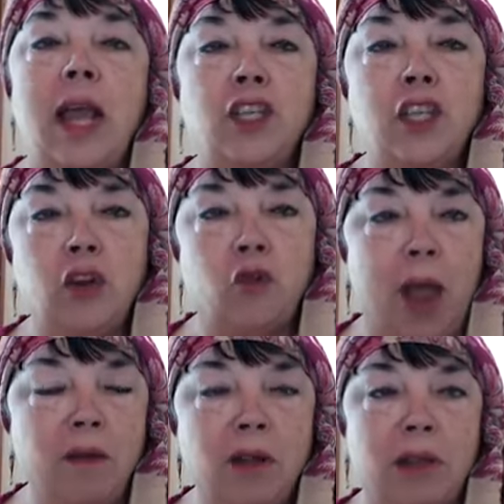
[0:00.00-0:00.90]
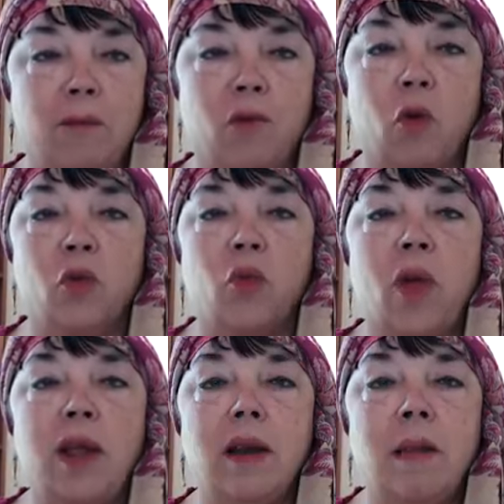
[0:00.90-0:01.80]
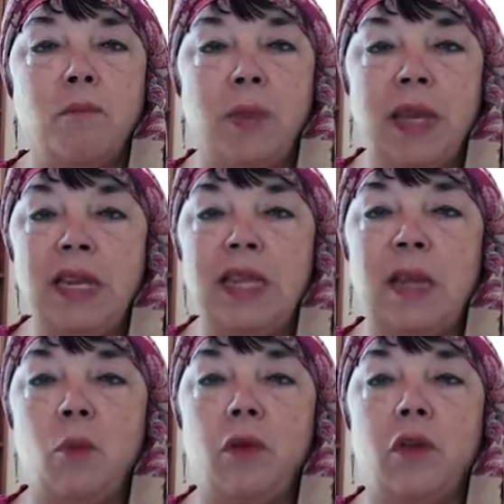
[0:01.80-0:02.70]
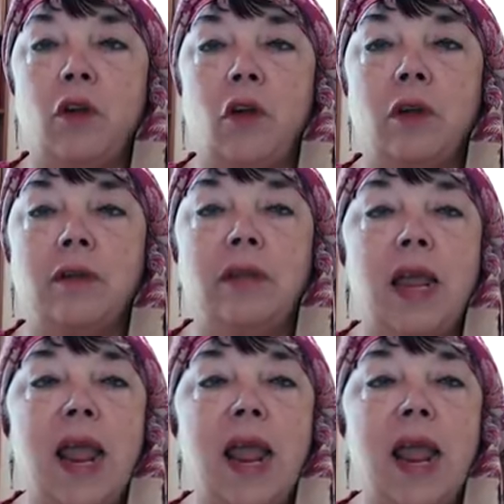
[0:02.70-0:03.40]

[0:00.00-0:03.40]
and she grounded them forthright, and pinioned them with their girdles,